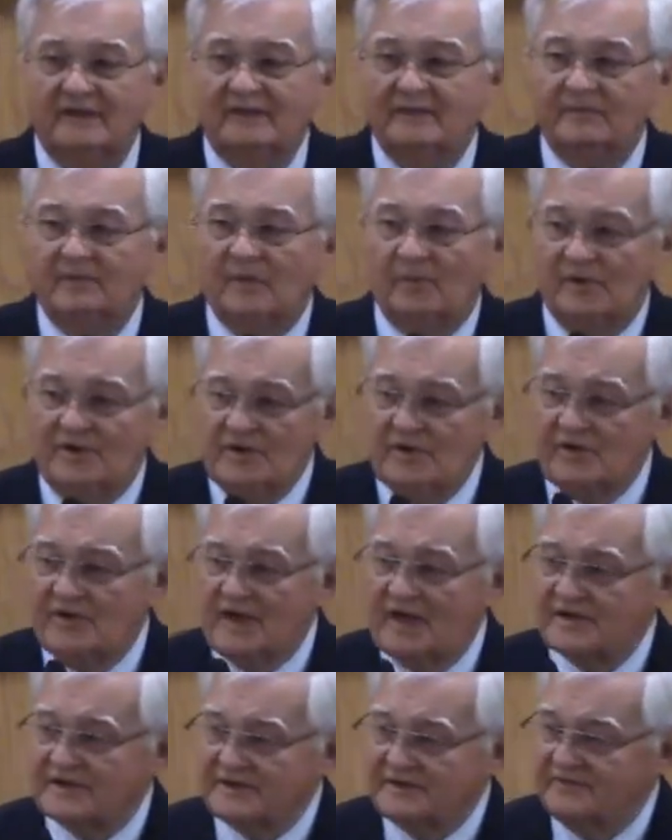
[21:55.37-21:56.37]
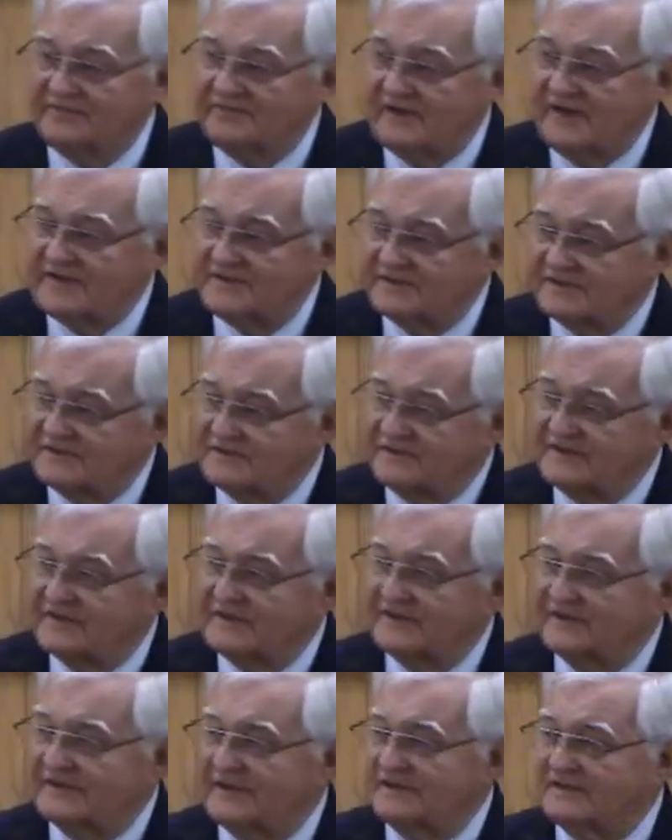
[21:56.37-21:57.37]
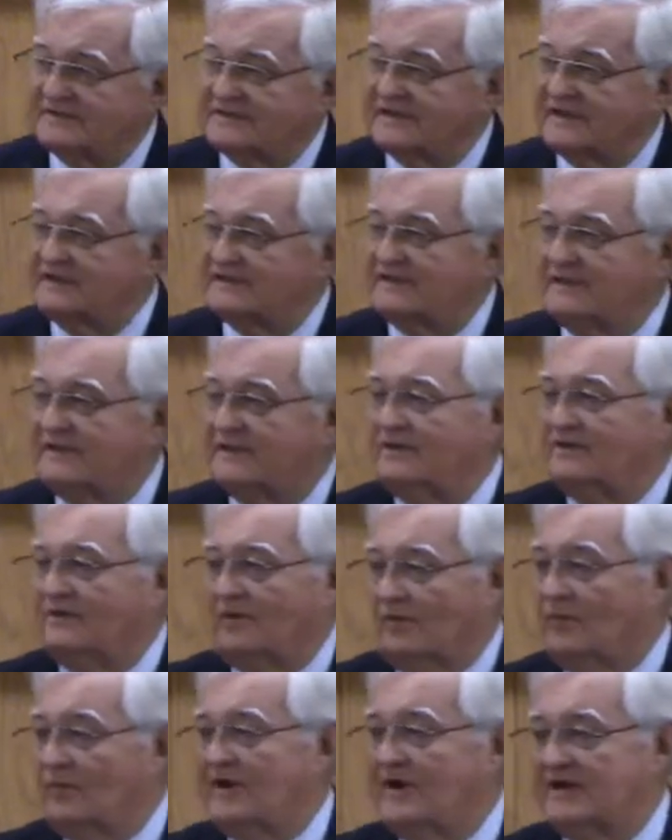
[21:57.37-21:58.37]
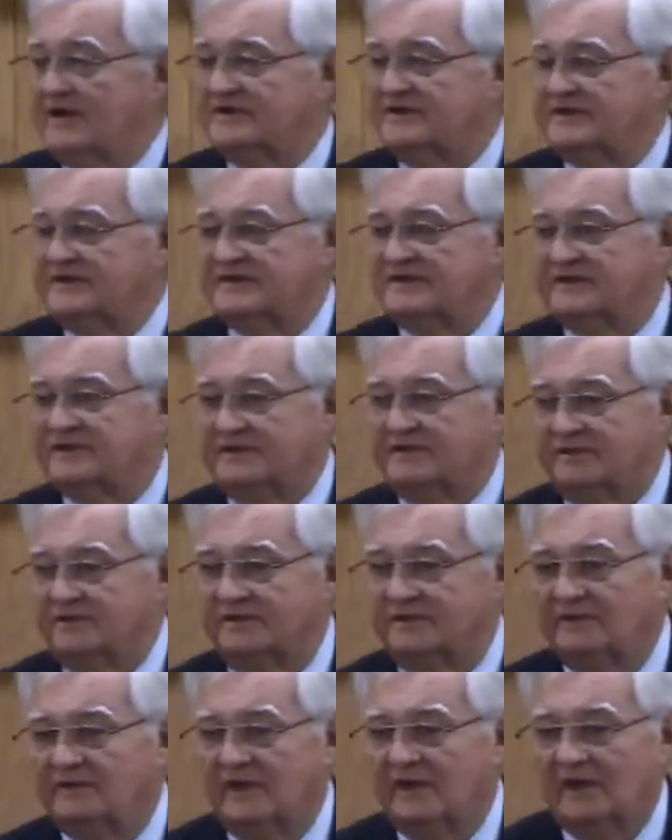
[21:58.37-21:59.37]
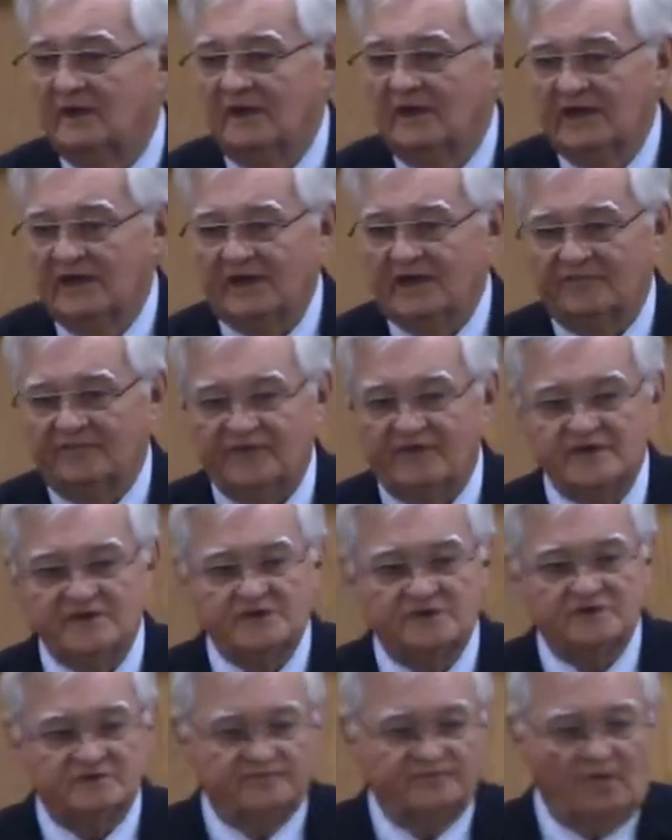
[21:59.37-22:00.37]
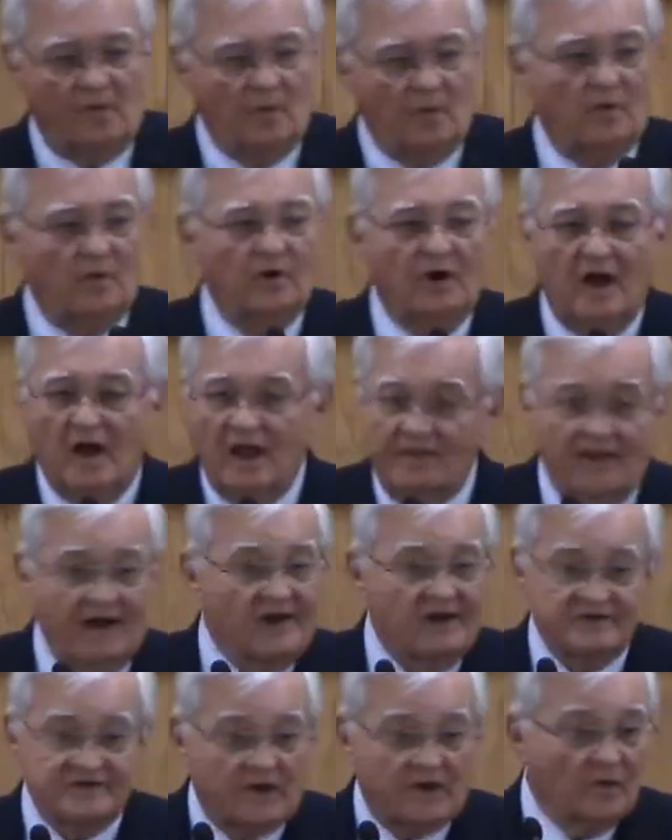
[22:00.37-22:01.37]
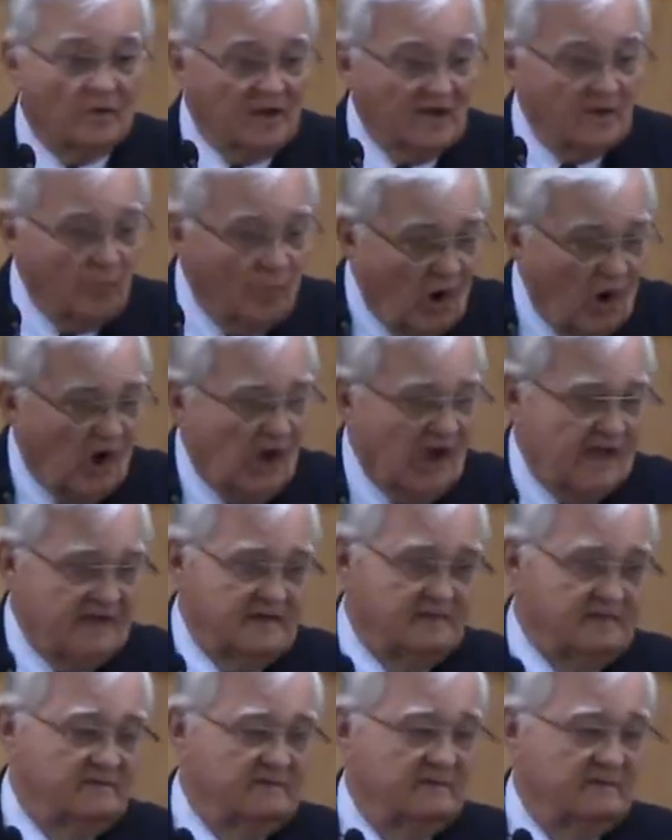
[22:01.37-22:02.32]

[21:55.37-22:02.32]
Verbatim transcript: But when you get to Ephesians uh, 62 or written in 62, in Ephesians 4, there's only one.